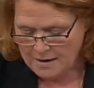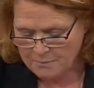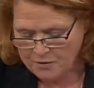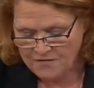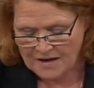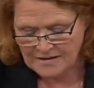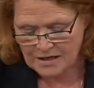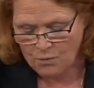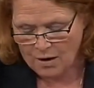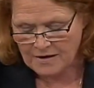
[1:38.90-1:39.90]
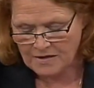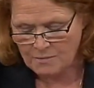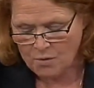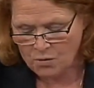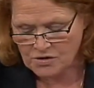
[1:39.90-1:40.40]
Preventing one of the
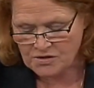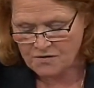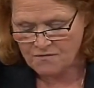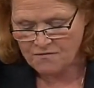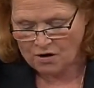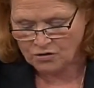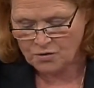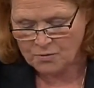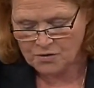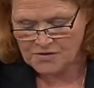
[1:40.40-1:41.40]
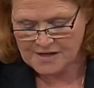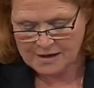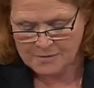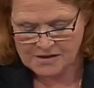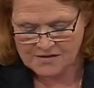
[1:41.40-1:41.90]
most vulnerable
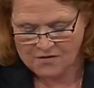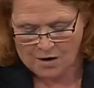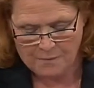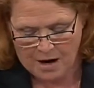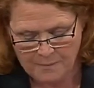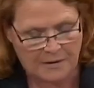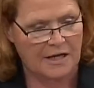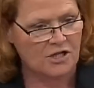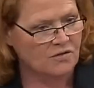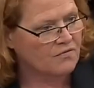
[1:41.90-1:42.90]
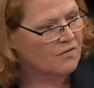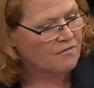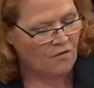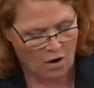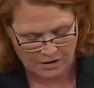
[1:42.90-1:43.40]
segments of our population from
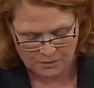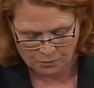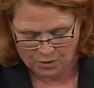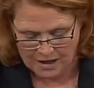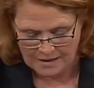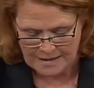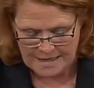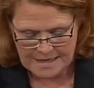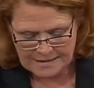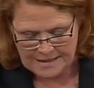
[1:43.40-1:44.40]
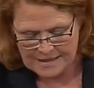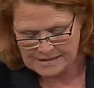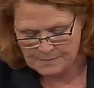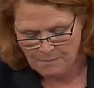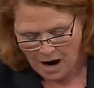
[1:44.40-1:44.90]
falling prey to
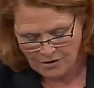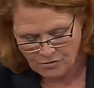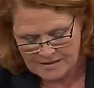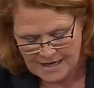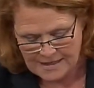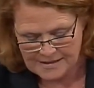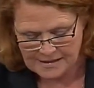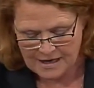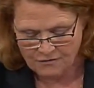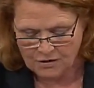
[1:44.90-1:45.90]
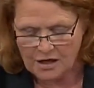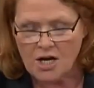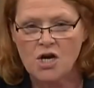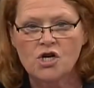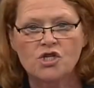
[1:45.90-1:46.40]
this modern-day slavery
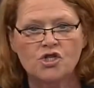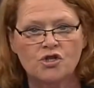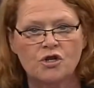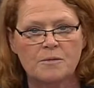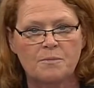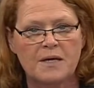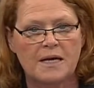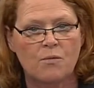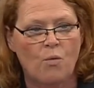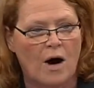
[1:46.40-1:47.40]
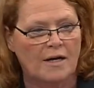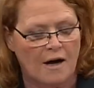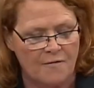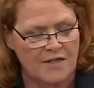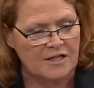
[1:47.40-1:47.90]
should be one
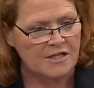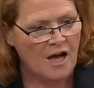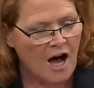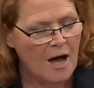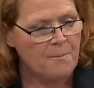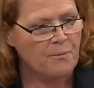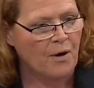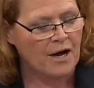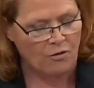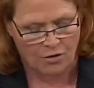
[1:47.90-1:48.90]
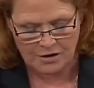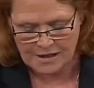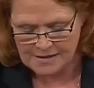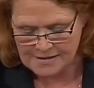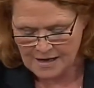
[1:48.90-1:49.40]
of the top
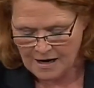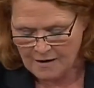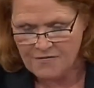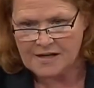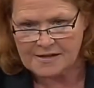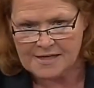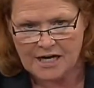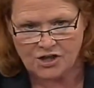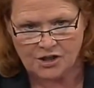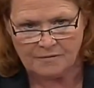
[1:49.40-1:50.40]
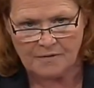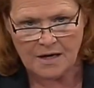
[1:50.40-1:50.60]
priorities of this nation.